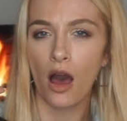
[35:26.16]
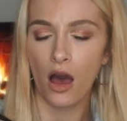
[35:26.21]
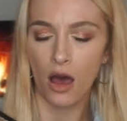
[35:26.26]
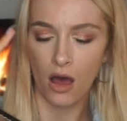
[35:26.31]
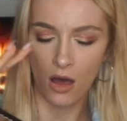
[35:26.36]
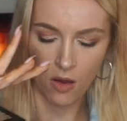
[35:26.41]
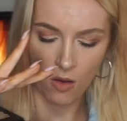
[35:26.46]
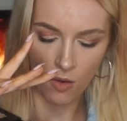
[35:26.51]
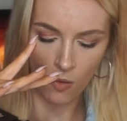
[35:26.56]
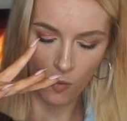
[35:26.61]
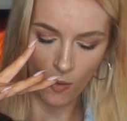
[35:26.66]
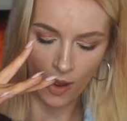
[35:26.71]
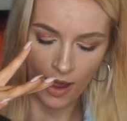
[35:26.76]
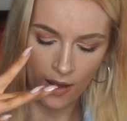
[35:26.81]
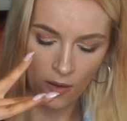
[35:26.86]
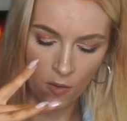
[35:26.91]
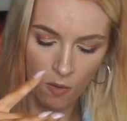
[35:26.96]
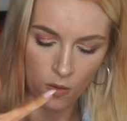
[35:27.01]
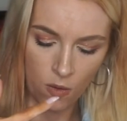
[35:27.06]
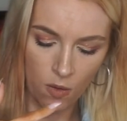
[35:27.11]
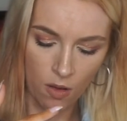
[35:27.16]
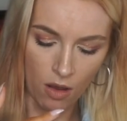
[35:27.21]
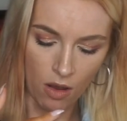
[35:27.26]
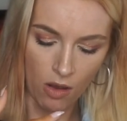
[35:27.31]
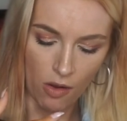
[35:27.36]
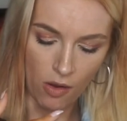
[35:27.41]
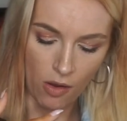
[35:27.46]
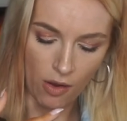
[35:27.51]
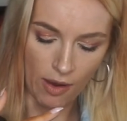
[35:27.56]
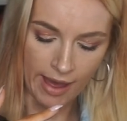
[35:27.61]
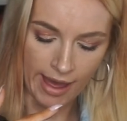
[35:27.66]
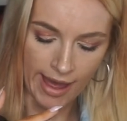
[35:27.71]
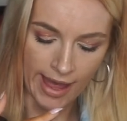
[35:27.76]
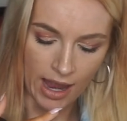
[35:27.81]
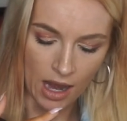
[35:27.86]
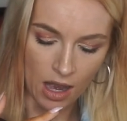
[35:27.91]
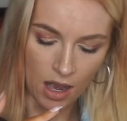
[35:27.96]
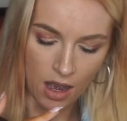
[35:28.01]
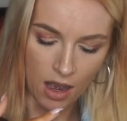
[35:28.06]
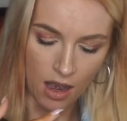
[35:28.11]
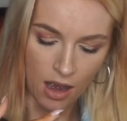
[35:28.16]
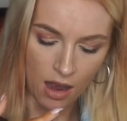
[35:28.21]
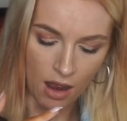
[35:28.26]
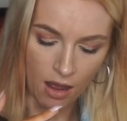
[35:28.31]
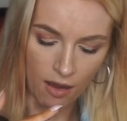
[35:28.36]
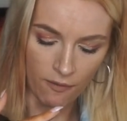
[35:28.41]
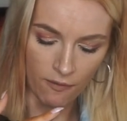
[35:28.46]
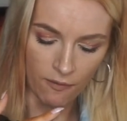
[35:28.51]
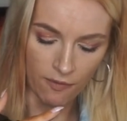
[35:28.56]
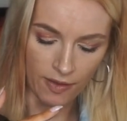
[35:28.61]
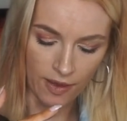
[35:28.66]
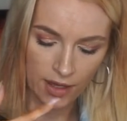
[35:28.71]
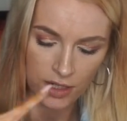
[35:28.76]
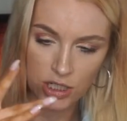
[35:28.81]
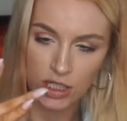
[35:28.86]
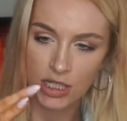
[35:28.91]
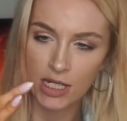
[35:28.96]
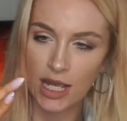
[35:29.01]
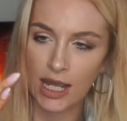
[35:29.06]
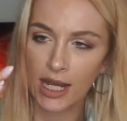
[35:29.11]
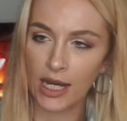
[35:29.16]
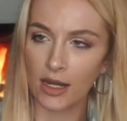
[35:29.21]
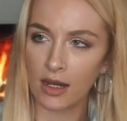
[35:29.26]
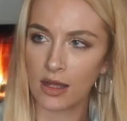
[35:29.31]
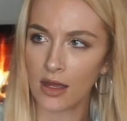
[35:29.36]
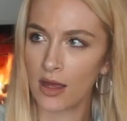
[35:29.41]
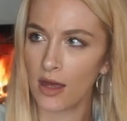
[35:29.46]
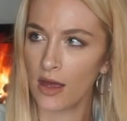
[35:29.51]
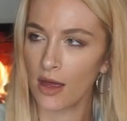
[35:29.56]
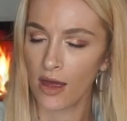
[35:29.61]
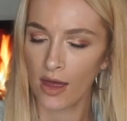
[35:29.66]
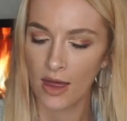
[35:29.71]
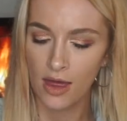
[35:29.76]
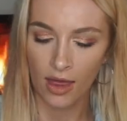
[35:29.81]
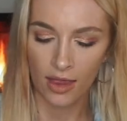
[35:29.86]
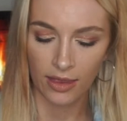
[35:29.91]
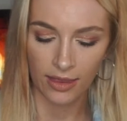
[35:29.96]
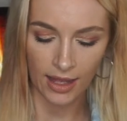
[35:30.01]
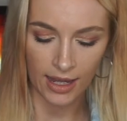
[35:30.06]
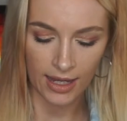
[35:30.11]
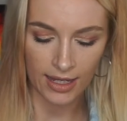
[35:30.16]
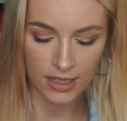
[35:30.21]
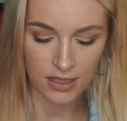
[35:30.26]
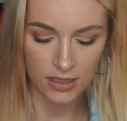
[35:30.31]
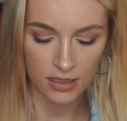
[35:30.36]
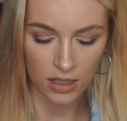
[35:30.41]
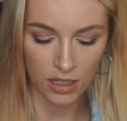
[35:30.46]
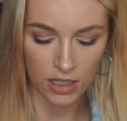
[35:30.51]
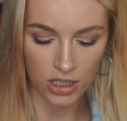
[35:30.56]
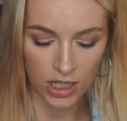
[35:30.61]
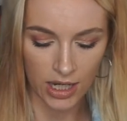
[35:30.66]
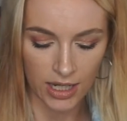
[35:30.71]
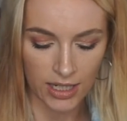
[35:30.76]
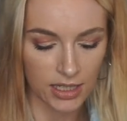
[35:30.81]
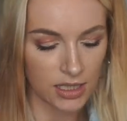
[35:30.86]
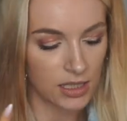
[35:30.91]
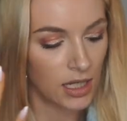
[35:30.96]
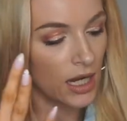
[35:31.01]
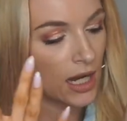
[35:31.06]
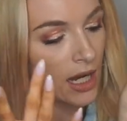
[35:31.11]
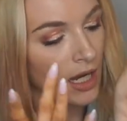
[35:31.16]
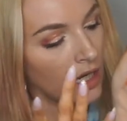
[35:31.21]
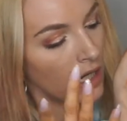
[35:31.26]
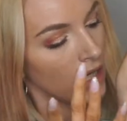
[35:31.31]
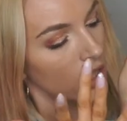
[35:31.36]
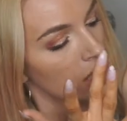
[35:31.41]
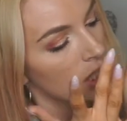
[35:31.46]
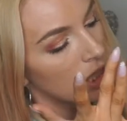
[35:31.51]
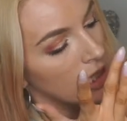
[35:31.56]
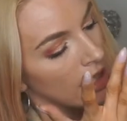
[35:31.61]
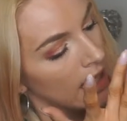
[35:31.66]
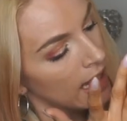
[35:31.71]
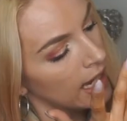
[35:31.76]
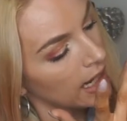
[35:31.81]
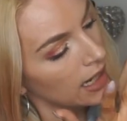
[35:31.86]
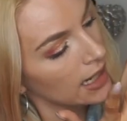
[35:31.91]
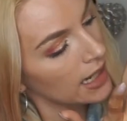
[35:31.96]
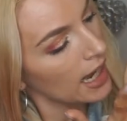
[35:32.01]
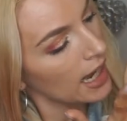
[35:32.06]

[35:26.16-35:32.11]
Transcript: Oh wow, I love that shade. That is such a stunning shade.